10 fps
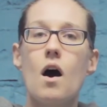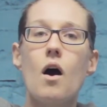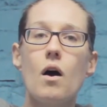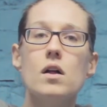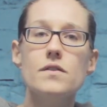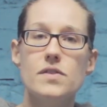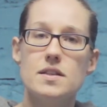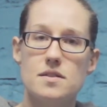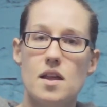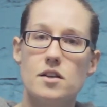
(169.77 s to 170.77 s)
all of
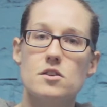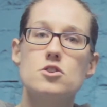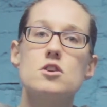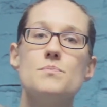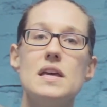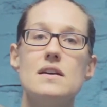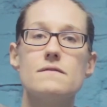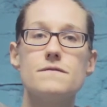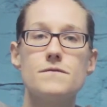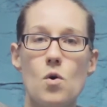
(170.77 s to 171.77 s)
these things should be
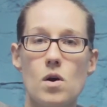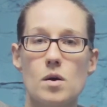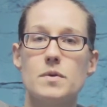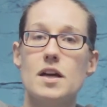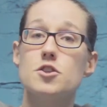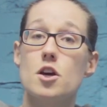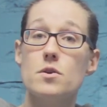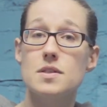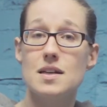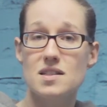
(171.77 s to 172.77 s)
informed and
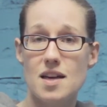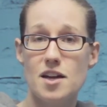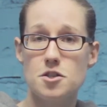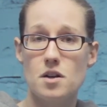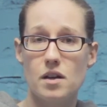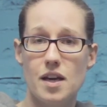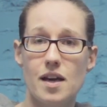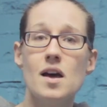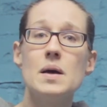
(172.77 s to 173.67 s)
chosen intentionally